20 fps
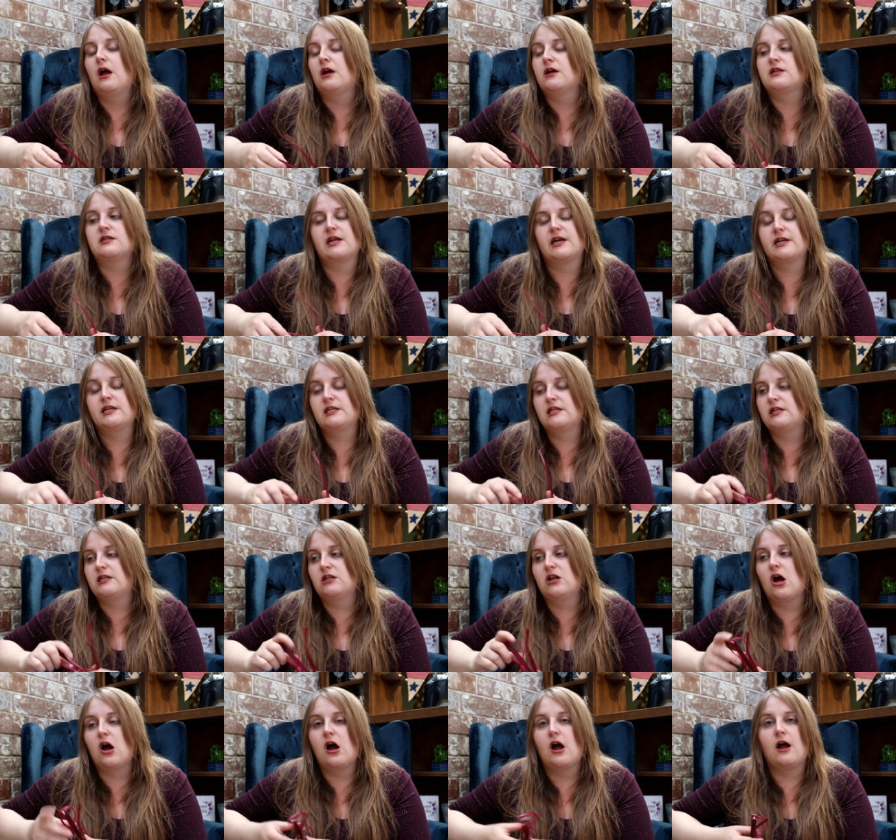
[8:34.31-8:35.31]
because I did
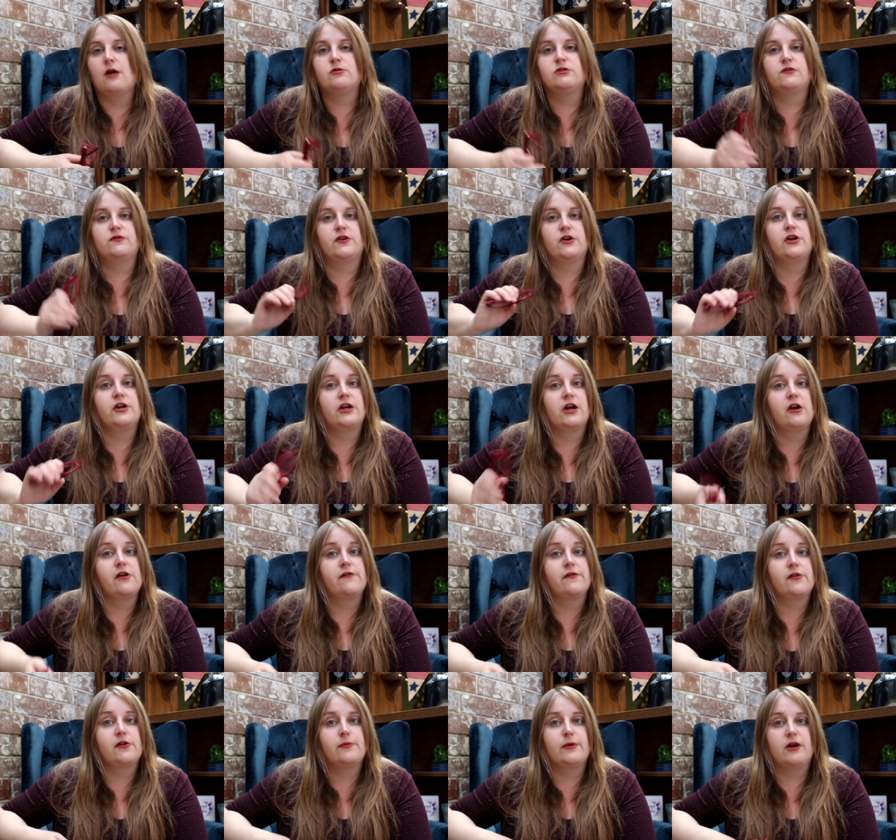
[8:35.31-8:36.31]
not, I was very
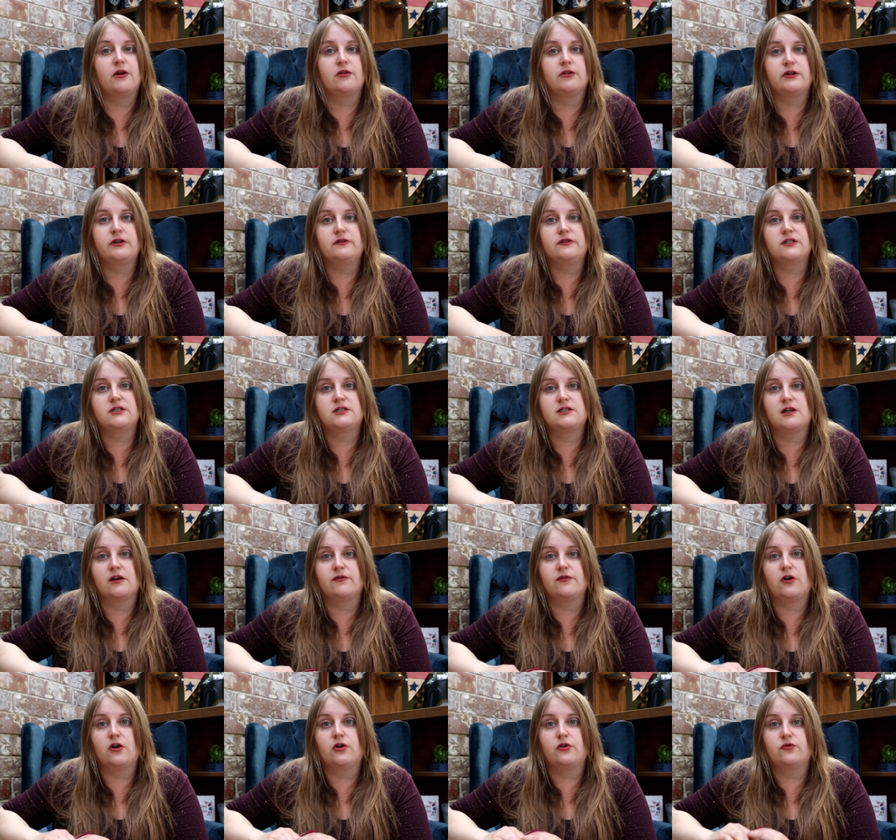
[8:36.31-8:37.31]
careful about leaving
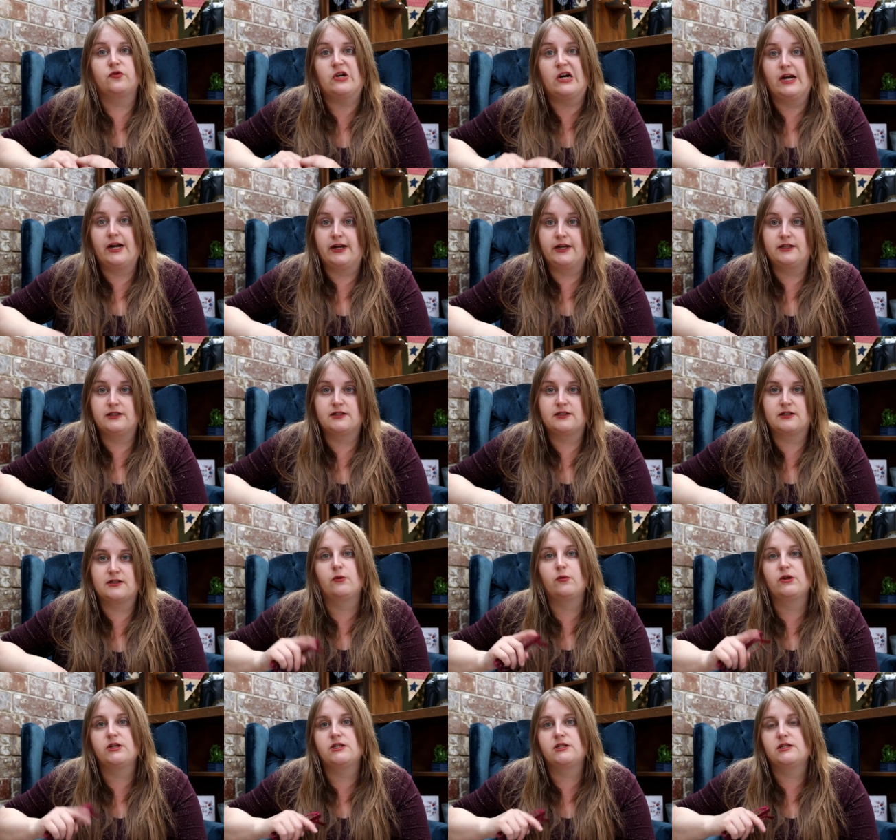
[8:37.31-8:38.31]
stuff on rides. When
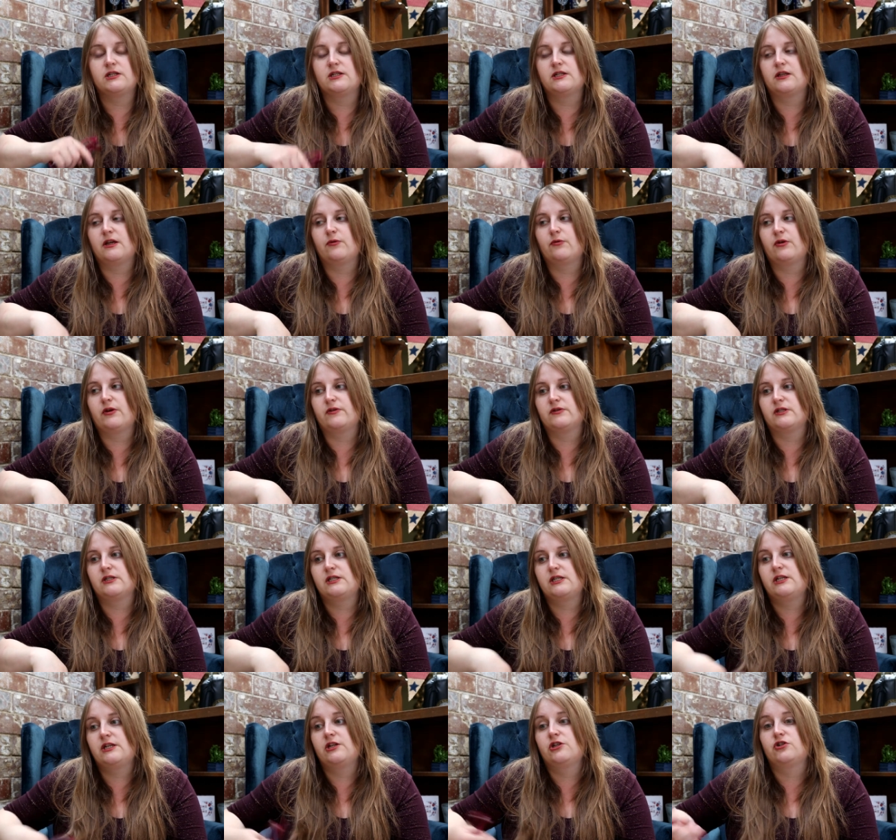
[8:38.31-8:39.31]
I went to Disneyland when I was a
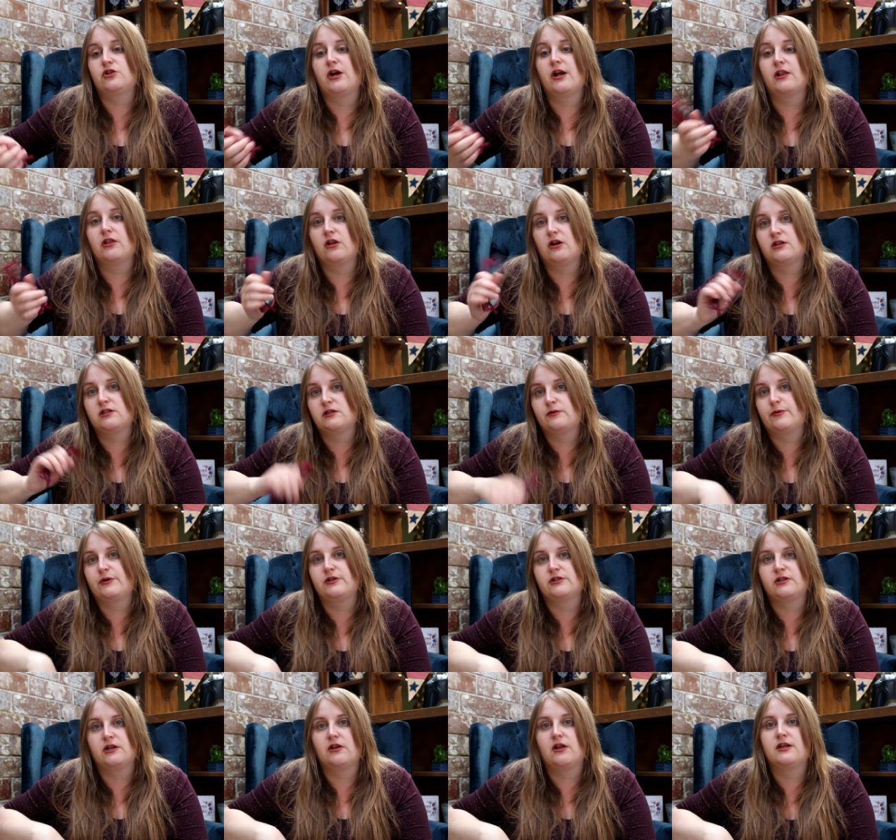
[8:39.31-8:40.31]
teenager, I lost a pair
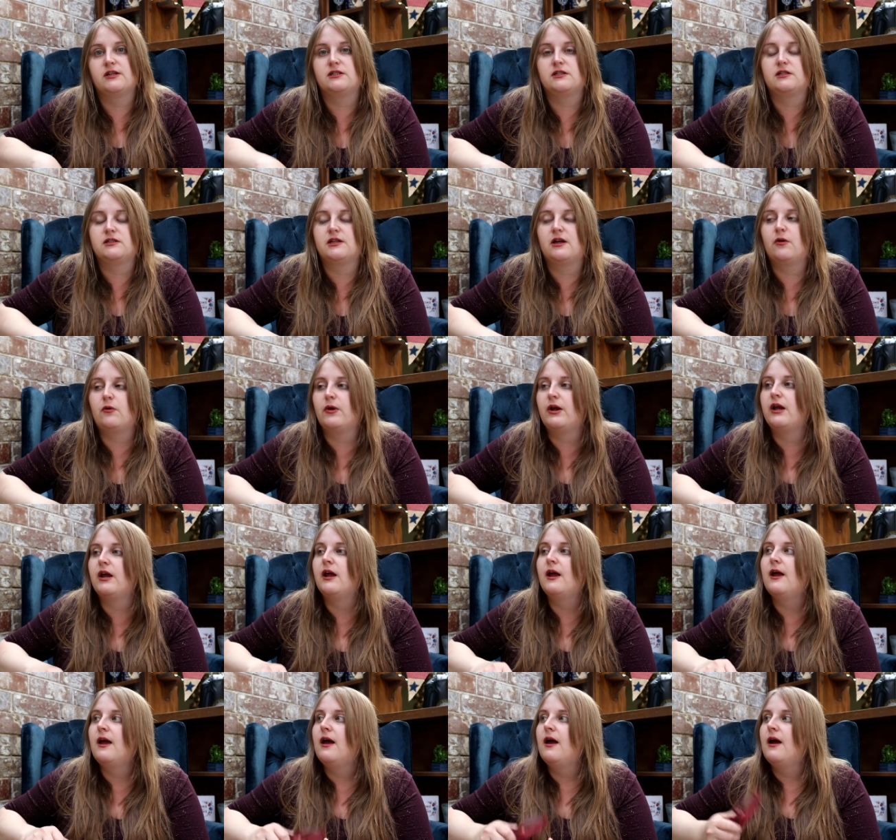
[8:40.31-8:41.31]
of sunglasses that
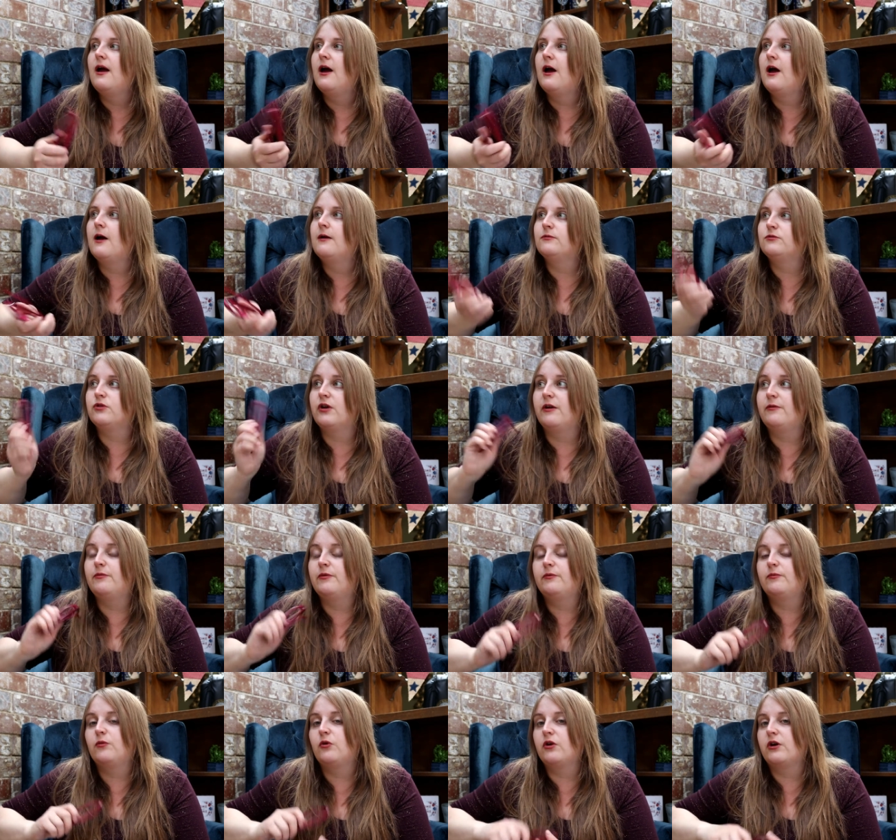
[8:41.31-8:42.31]
way. Um, so I've
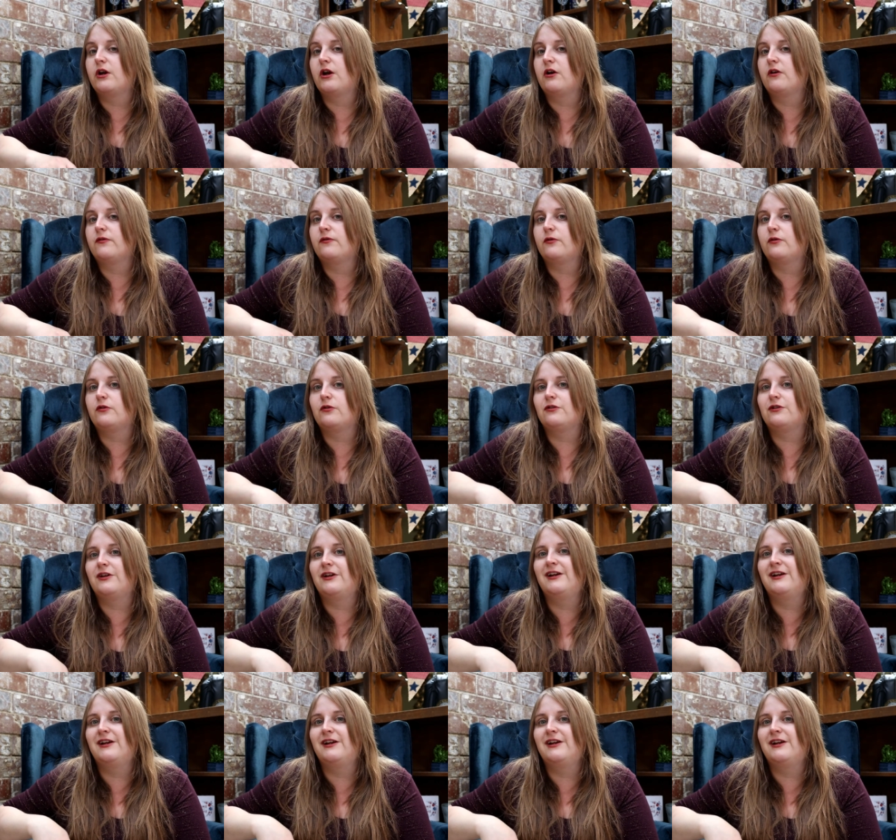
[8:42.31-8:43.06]
been more careful